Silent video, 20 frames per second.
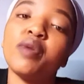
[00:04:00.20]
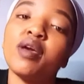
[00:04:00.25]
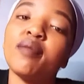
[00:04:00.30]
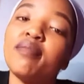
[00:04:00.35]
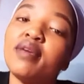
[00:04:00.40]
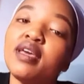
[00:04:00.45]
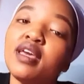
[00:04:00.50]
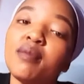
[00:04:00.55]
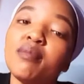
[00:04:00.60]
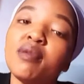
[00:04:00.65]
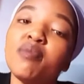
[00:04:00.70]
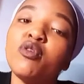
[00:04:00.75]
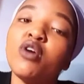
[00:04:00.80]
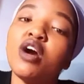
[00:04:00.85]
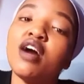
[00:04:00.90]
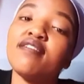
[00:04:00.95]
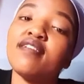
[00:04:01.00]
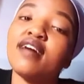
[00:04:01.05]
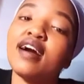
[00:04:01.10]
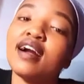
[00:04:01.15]
maybe you
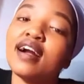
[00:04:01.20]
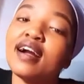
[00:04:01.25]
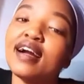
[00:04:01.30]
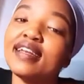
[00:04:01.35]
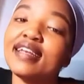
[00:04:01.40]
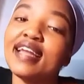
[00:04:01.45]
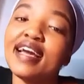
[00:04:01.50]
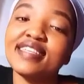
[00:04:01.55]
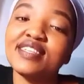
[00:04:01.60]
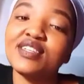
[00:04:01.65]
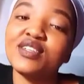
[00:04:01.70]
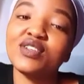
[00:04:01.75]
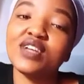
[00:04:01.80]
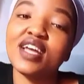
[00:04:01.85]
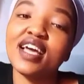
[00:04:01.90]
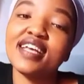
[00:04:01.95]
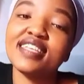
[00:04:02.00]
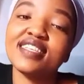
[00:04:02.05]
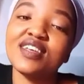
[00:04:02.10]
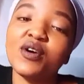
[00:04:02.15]
have a nice
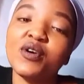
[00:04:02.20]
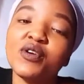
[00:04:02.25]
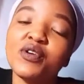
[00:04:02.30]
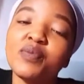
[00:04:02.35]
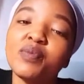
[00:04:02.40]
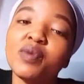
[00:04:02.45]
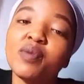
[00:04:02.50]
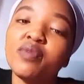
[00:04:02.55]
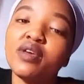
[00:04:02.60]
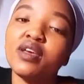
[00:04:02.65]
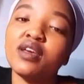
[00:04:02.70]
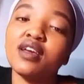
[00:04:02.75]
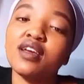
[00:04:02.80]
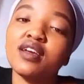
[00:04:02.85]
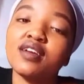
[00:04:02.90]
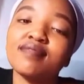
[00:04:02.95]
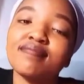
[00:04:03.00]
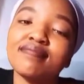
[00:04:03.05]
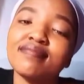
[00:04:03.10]
dress, or maybe,